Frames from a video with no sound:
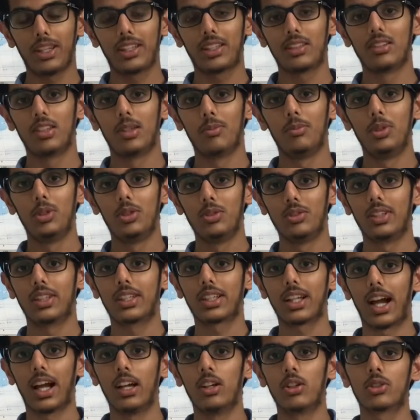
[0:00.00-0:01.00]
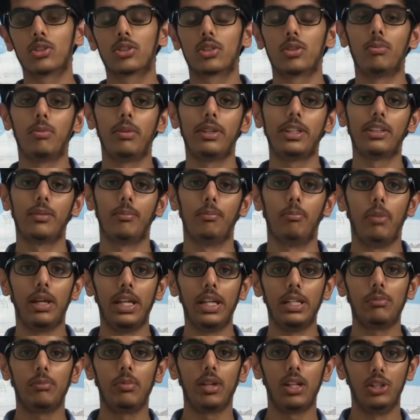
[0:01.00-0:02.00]
the music, I also made a main
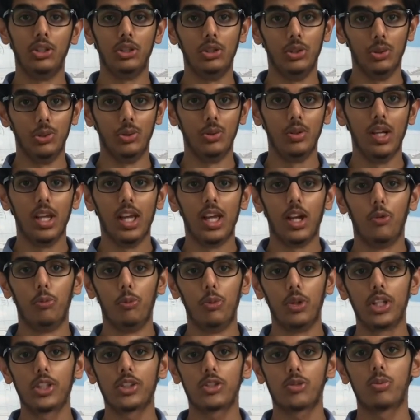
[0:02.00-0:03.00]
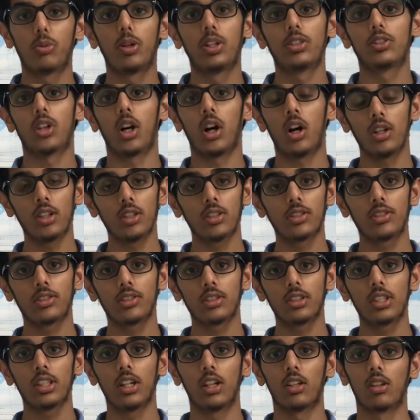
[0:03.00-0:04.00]
menu, which was honestly
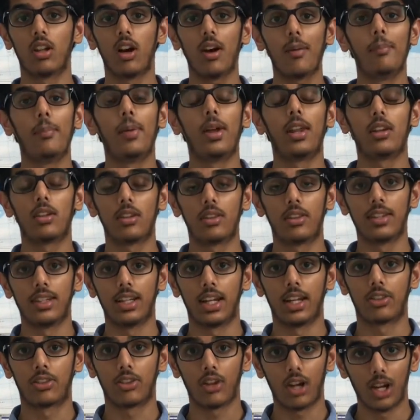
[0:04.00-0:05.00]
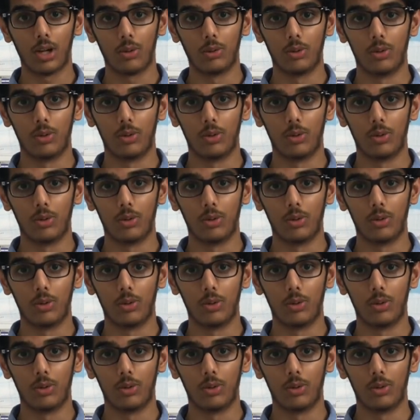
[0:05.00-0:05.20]
a lot better than I thought it would